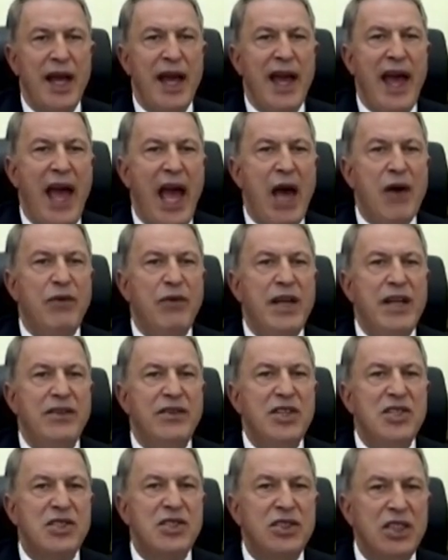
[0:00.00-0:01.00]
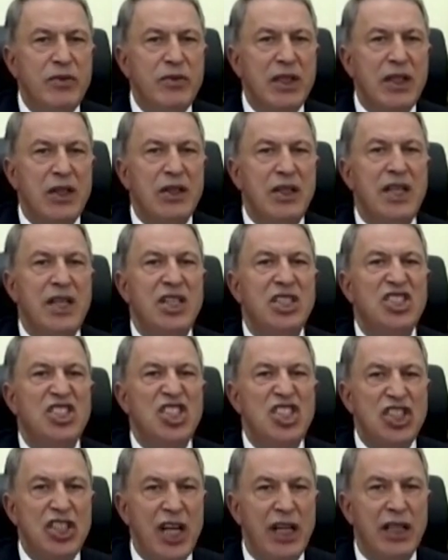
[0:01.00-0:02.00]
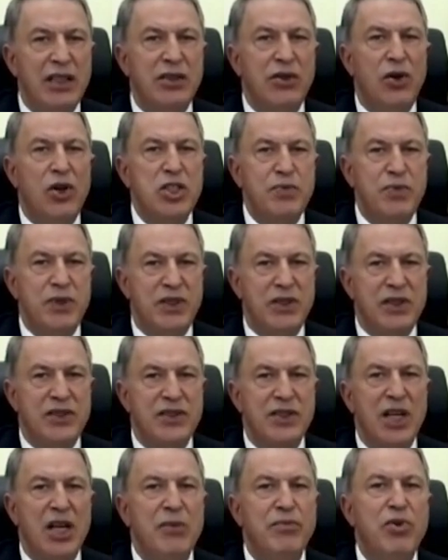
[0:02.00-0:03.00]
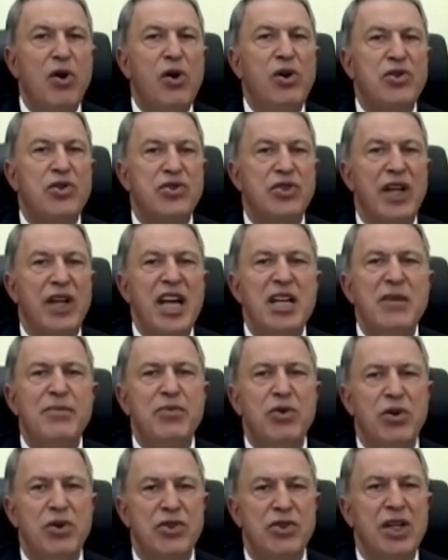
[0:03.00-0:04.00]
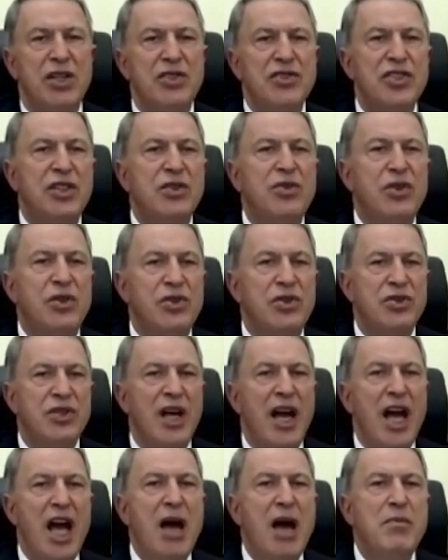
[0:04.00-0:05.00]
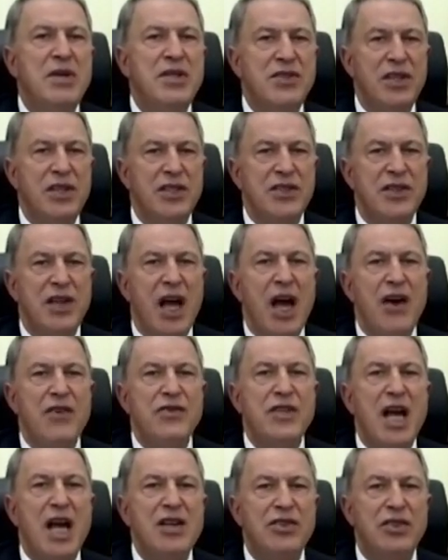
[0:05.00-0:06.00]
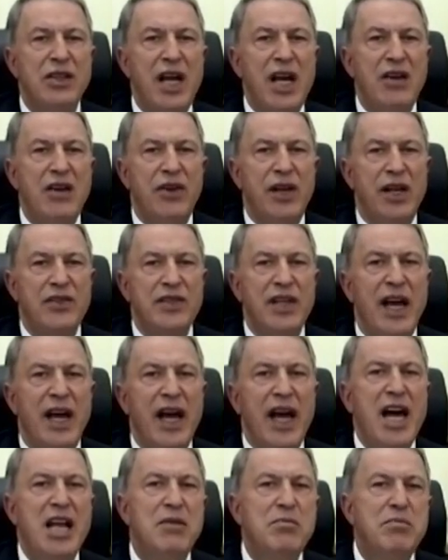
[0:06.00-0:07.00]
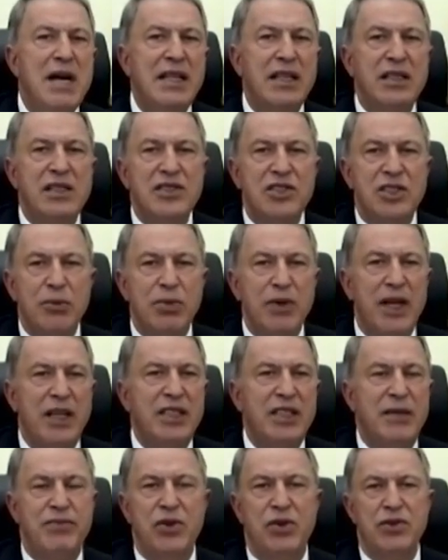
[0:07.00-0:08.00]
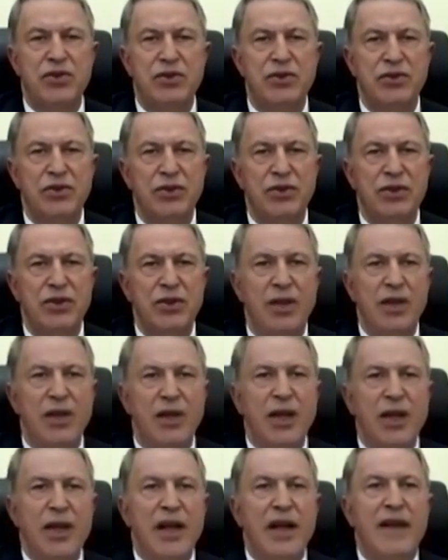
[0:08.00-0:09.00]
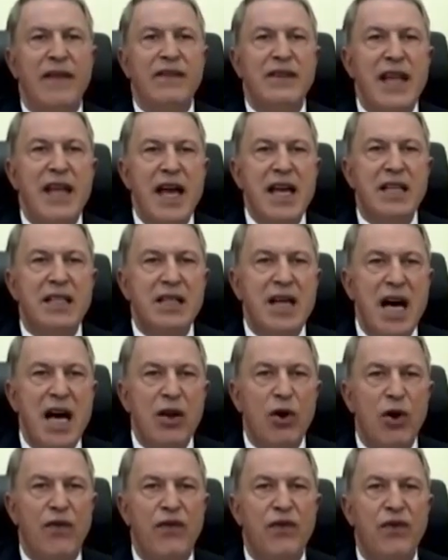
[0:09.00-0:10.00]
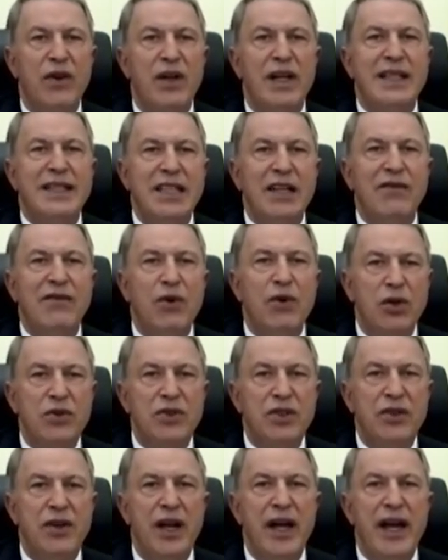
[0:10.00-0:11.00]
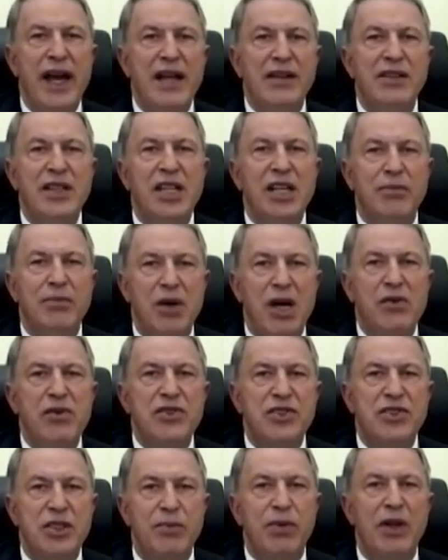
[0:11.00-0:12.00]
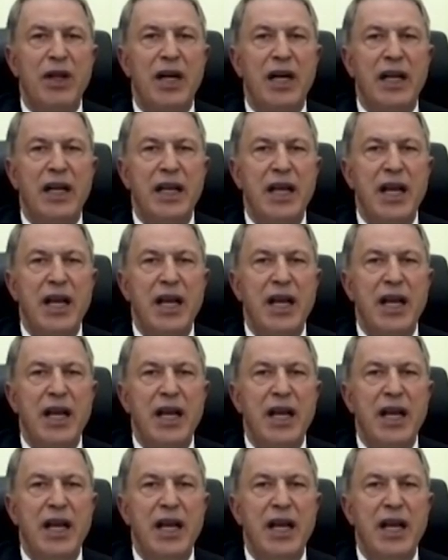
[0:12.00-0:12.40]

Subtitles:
have indiscriminately shelled hospitals, ports, airports, schools, embassies, residential areas, and medical supply depots. They cut off the water and the power supply